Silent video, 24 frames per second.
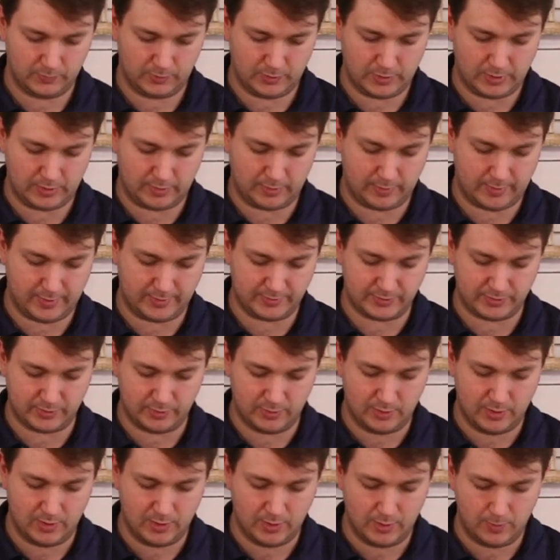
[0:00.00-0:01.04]
Got a nice
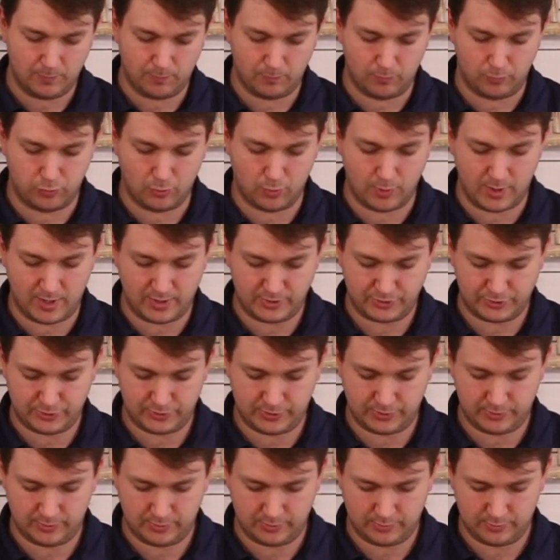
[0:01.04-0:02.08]

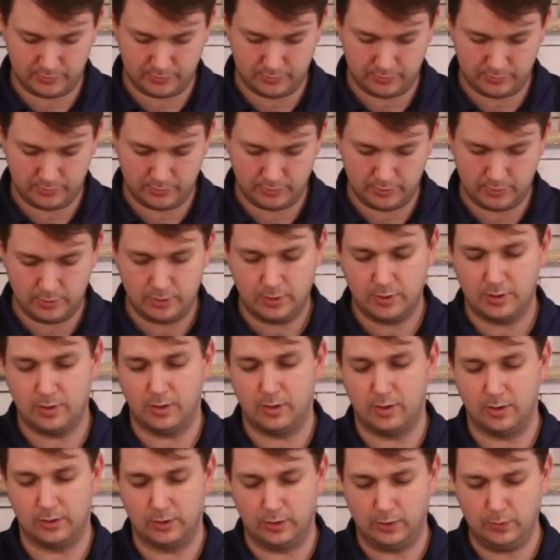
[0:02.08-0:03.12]
brushed
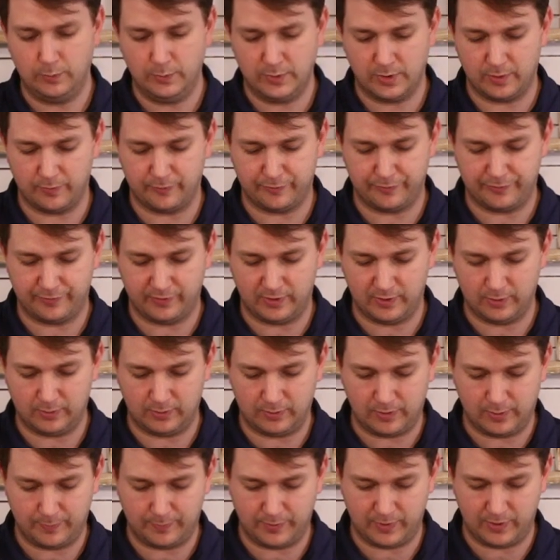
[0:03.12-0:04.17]
aluminum
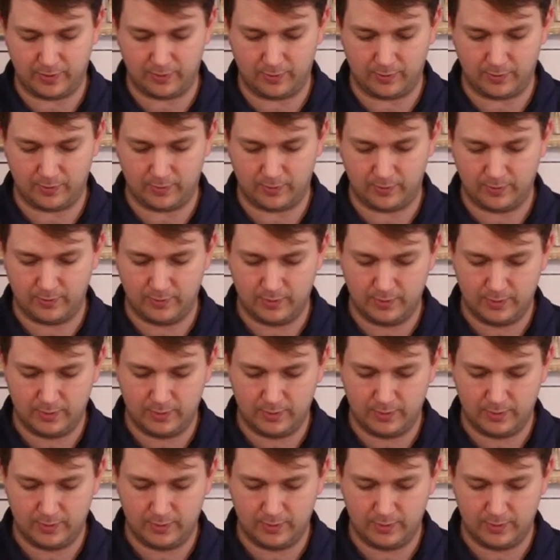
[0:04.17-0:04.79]
feel up here